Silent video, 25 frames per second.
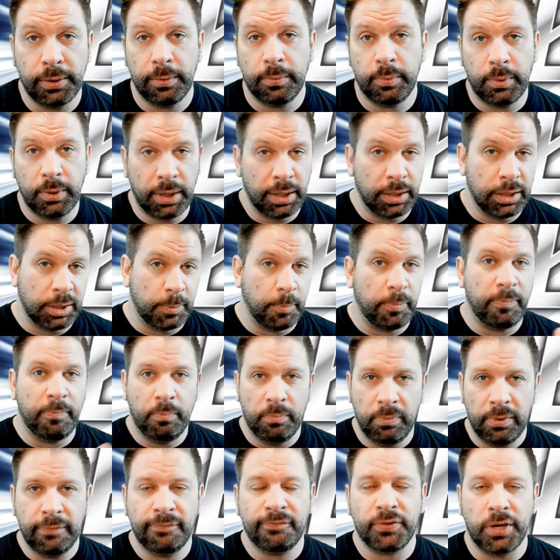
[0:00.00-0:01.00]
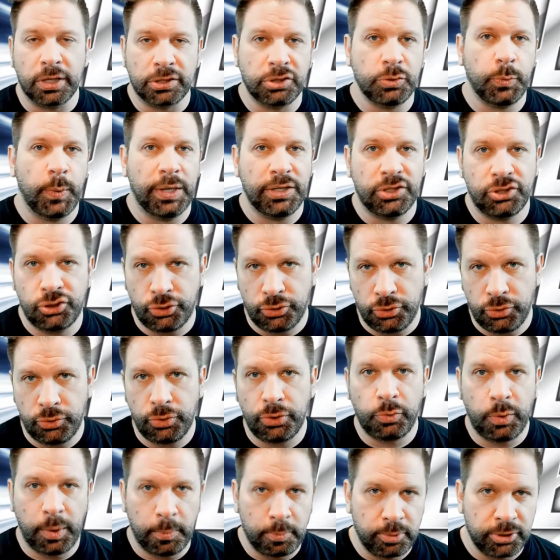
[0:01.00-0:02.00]
It, it fluctuates two to
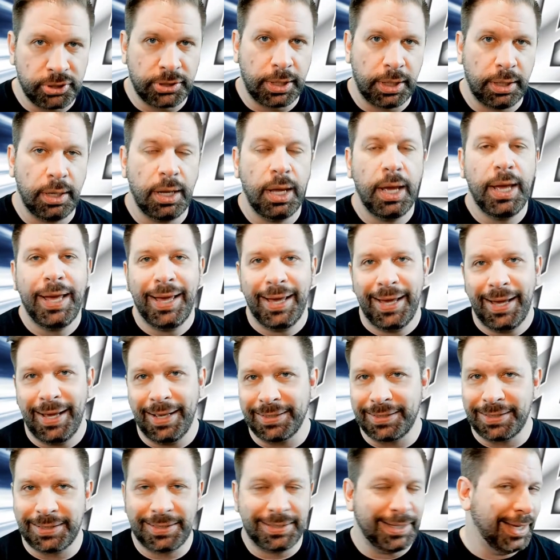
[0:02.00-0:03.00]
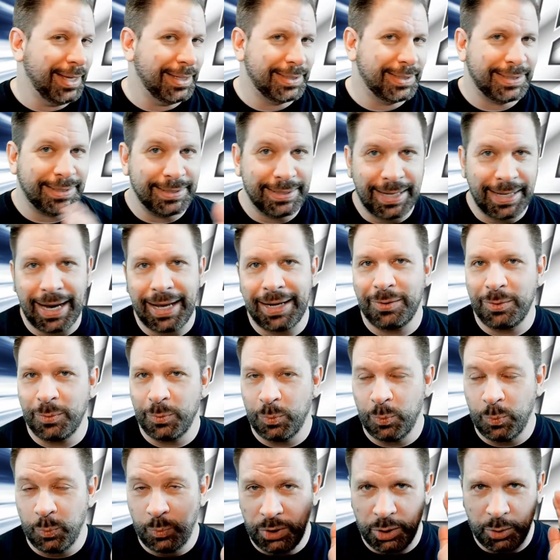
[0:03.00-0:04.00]
three percent. It's it's not,
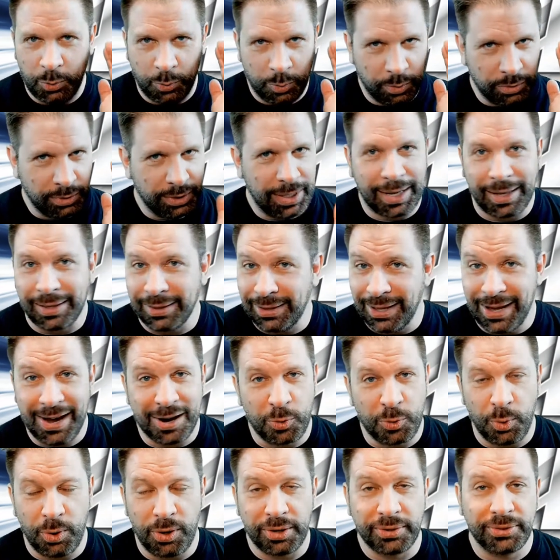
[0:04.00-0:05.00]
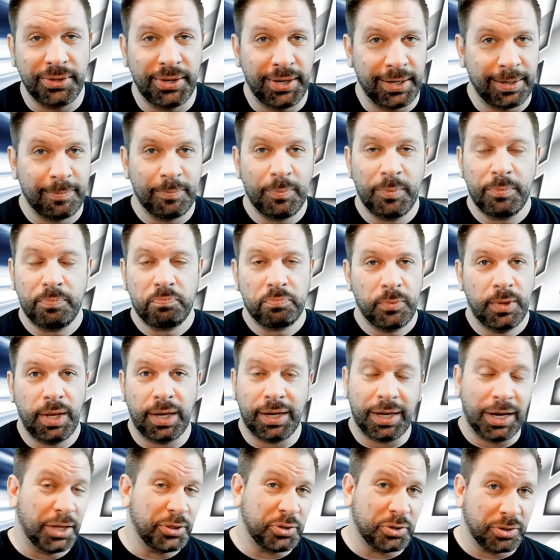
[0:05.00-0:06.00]
you know, like clockwork, like, like
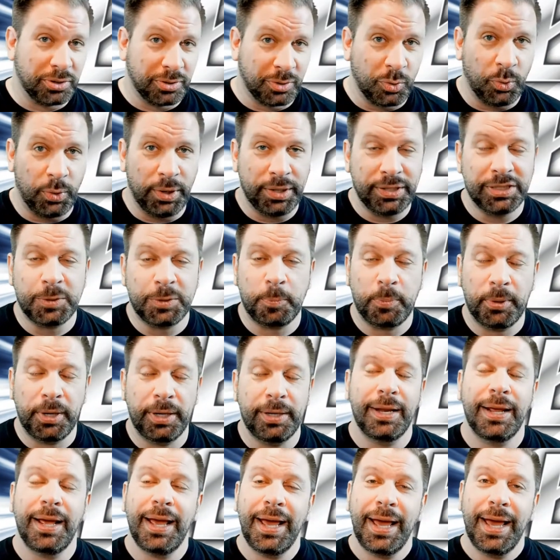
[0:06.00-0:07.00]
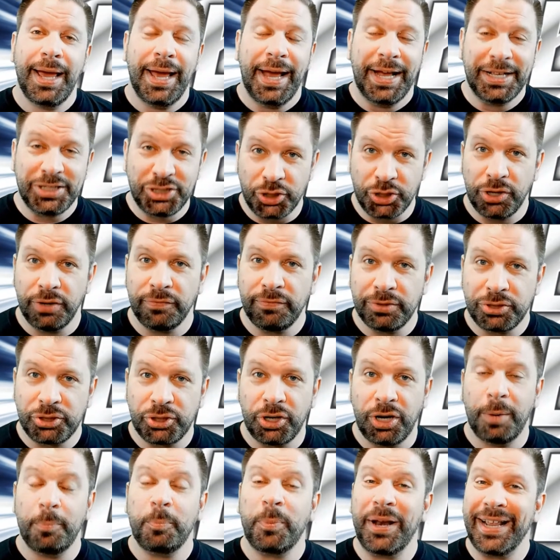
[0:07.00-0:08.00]
other coins, but it's a good
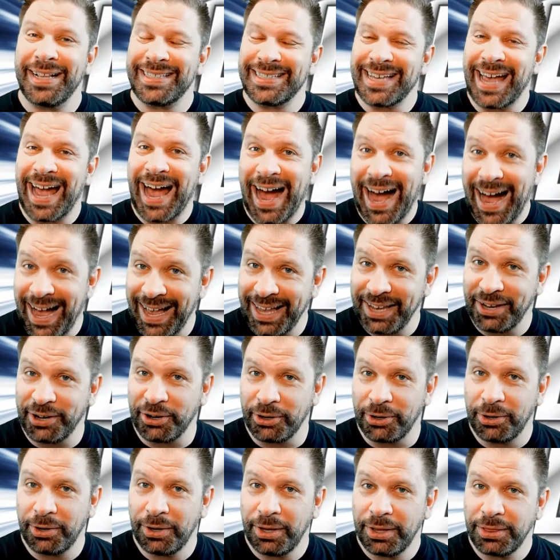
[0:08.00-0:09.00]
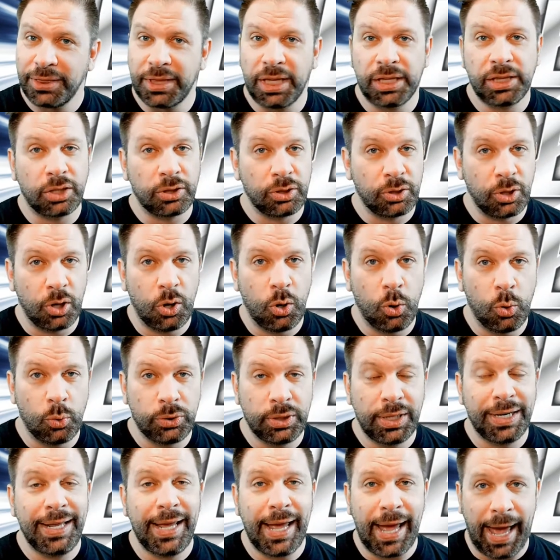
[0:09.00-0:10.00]
return, but it's higher than the loan
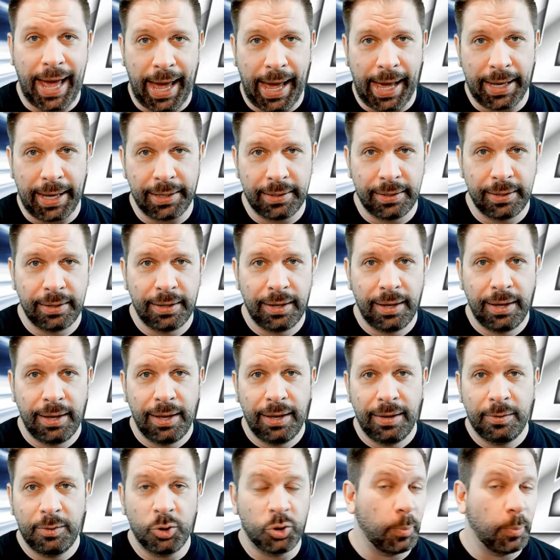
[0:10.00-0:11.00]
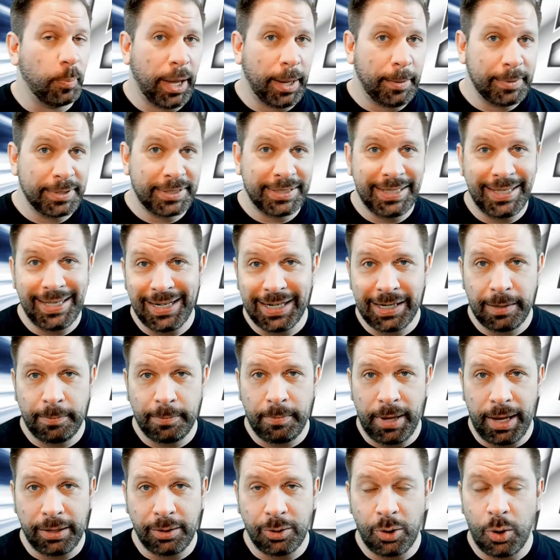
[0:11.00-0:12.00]
that he had, or the payments he needed to
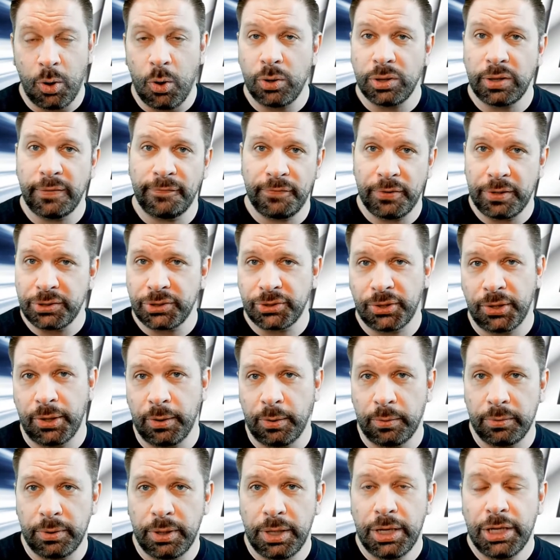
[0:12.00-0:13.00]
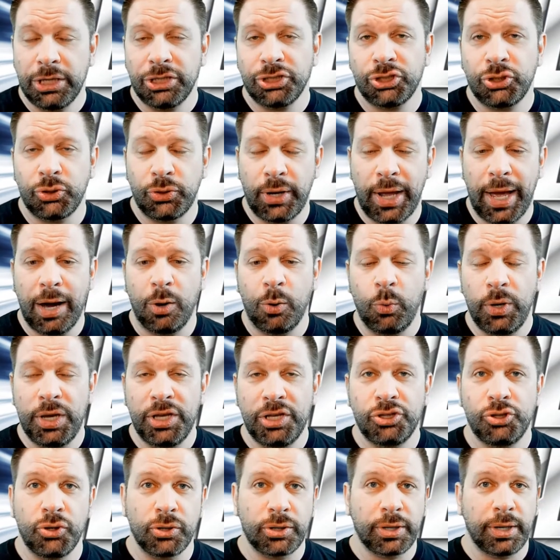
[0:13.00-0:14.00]
make on the first loan. So now he
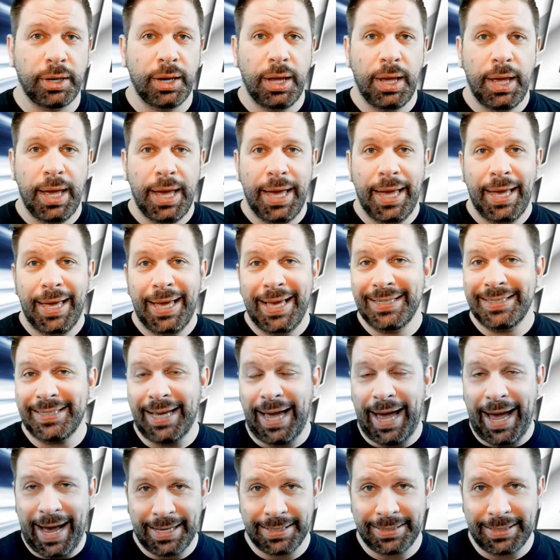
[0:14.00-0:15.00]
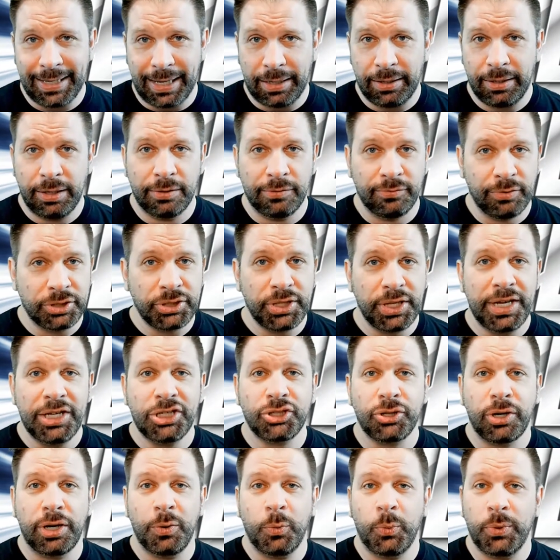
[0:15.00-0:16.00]
took his asset. Originally, he
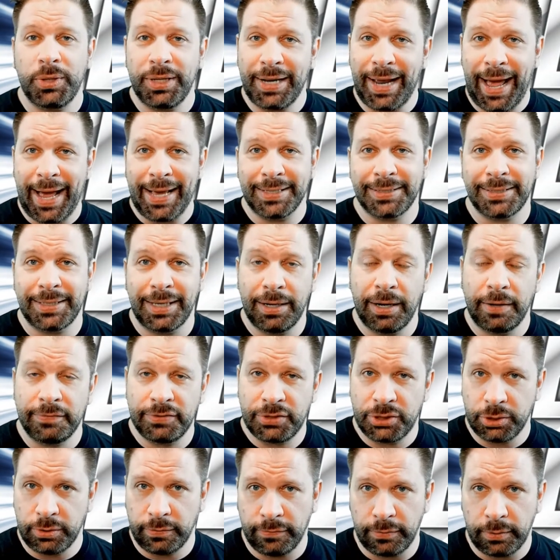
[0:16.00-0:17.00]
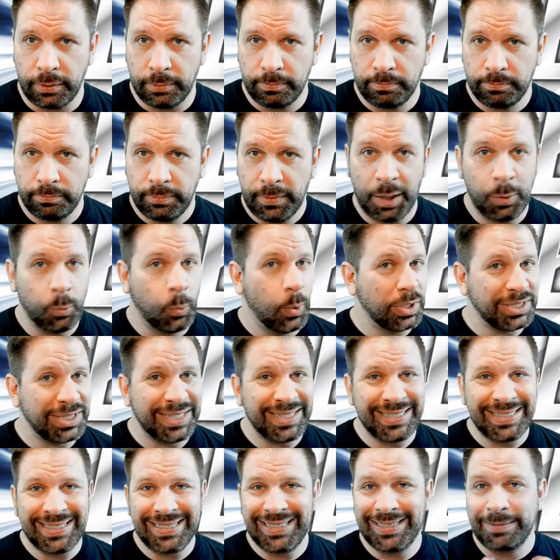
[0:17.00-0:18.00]
started with an asset of silver. It
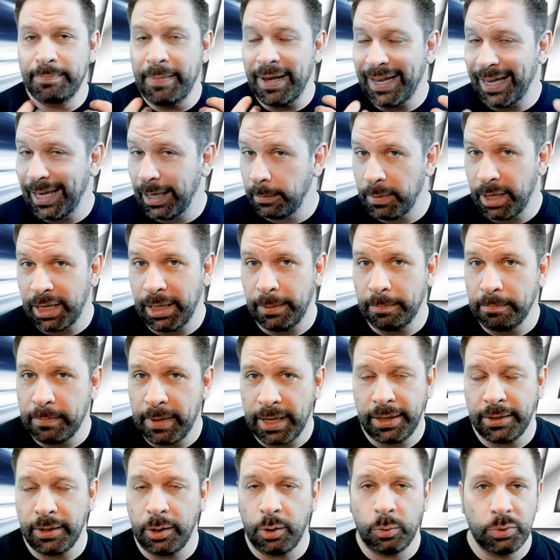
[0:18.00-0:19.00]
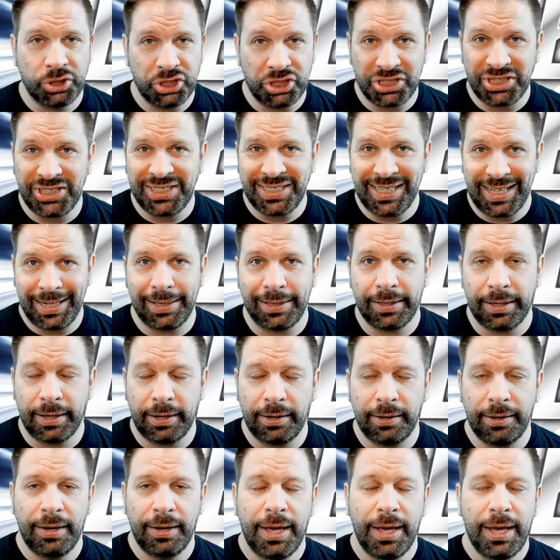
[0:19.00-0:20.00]
wasn't making him any money, though. It was just sitting there.
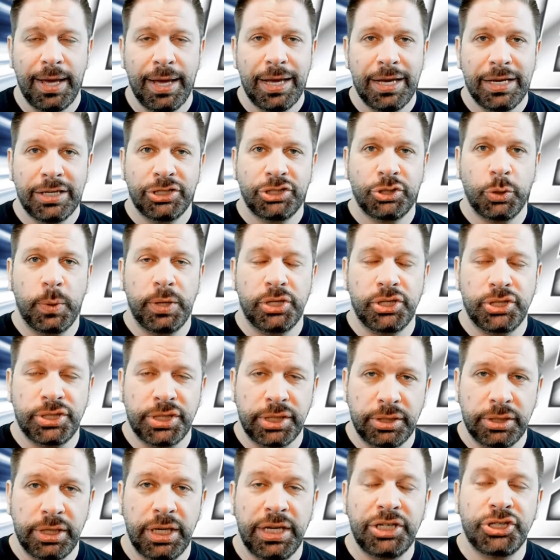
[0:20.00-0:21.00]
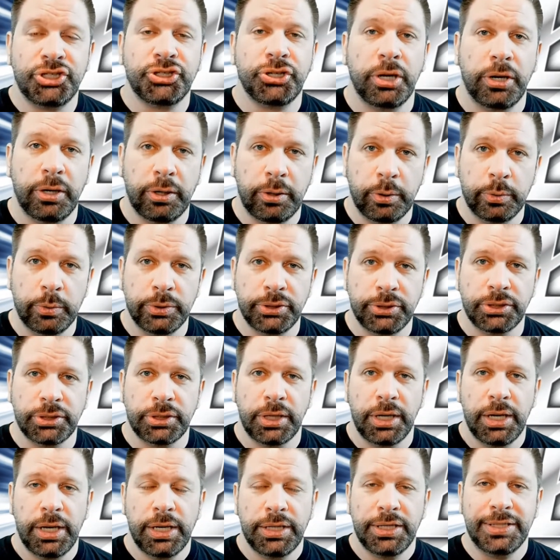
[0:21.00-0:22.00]
So he, he chose
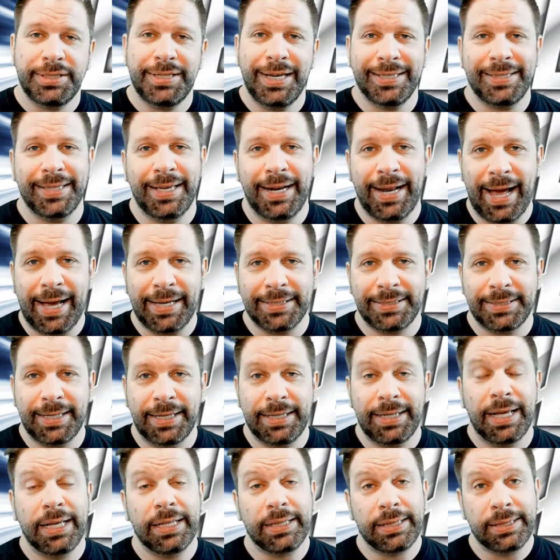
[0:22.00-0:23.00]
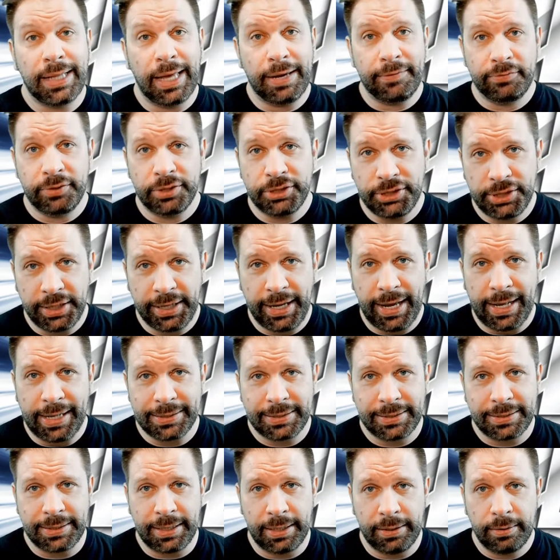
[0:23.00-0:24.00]
to take that asset, leveraged
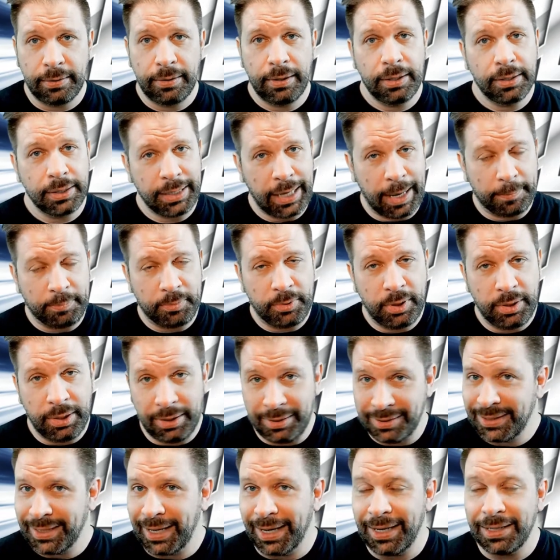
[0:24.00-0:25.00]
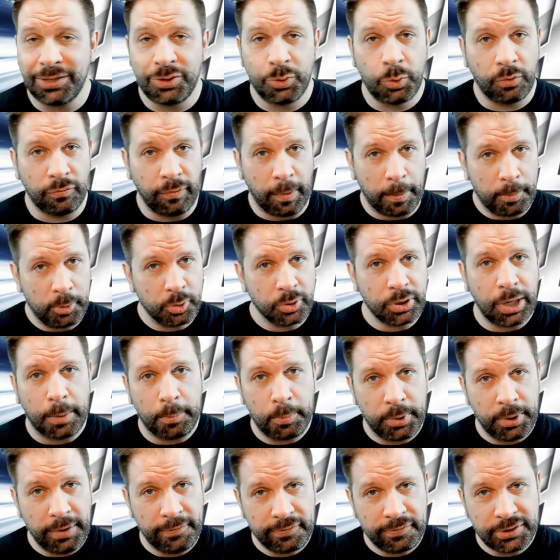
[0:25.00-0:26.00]
against it, kept and sent it to a reputable
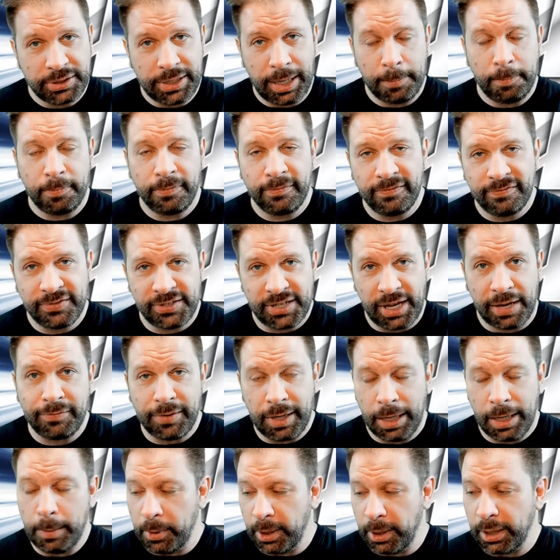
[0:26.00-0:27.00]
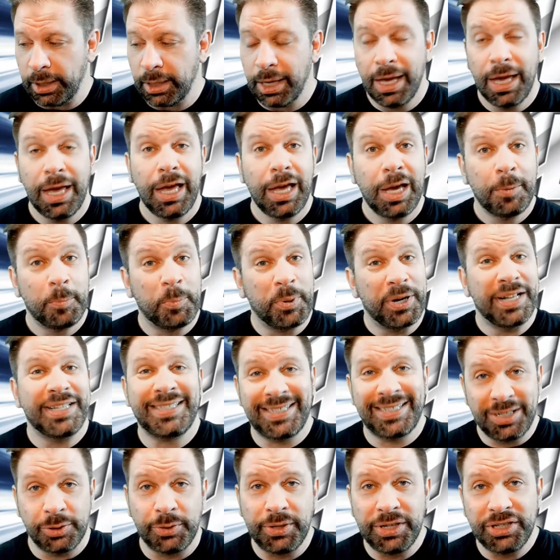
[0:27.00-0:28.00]
company for safe safekeeping, but it's
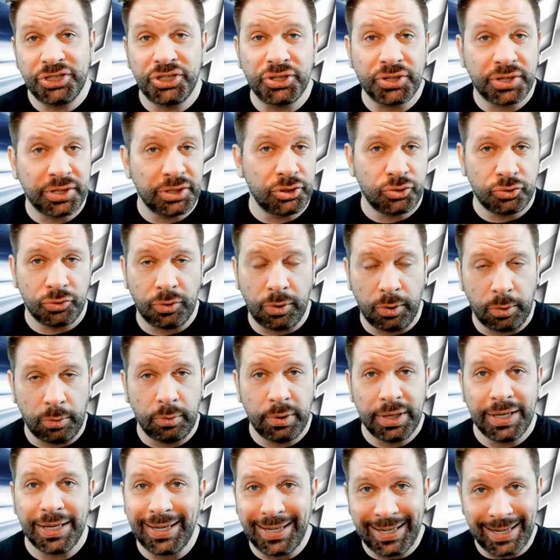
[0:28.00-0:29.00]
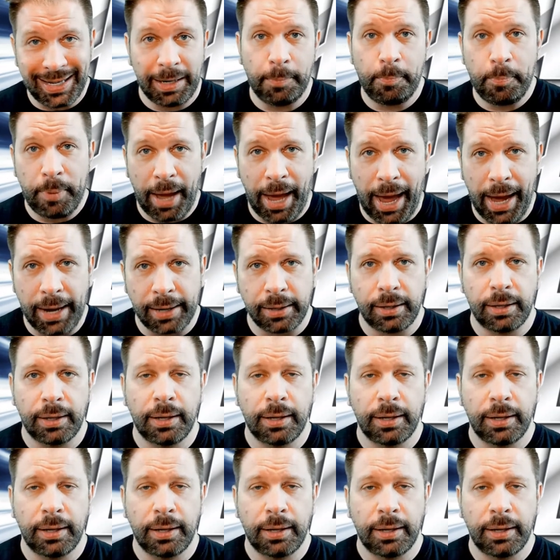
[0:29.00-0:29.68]
still his to control. He can get it back.